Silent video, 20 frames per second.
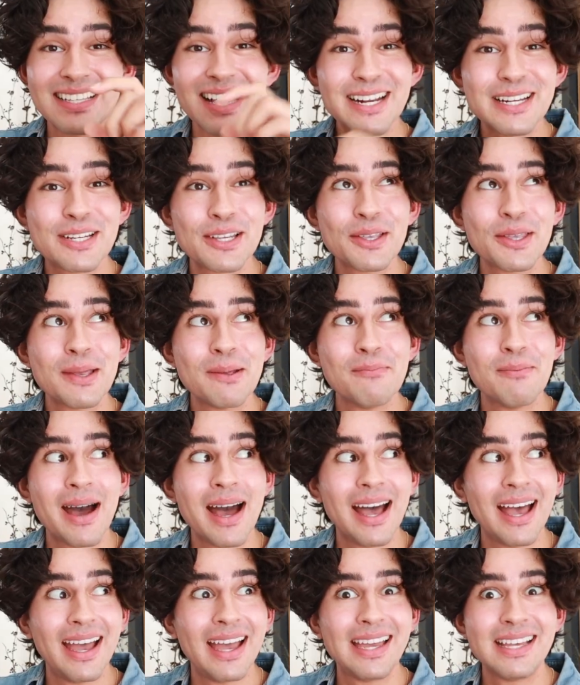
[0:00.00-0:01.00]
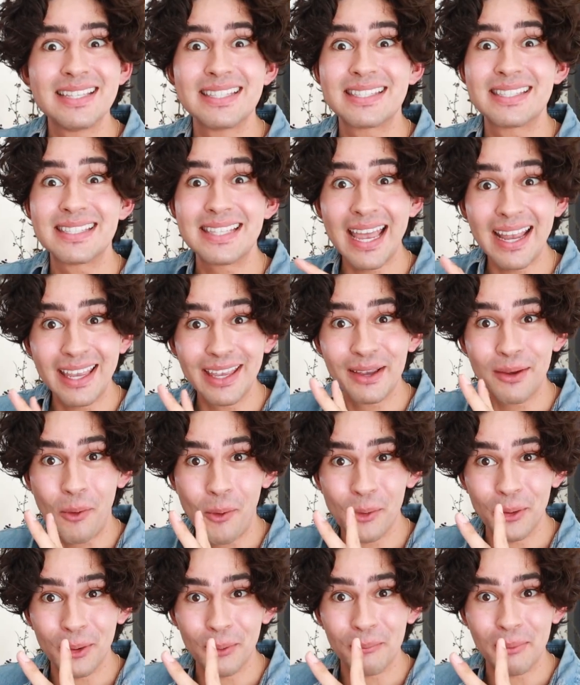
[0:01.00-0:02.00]
is actually my second
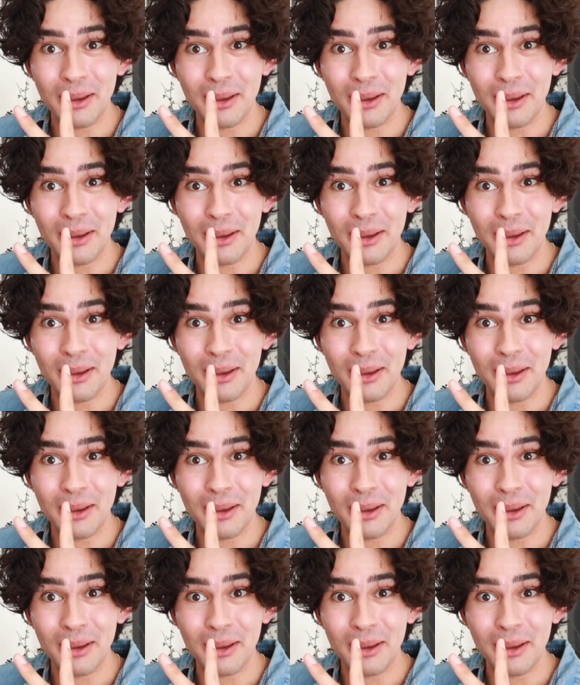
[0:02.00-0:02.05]
oil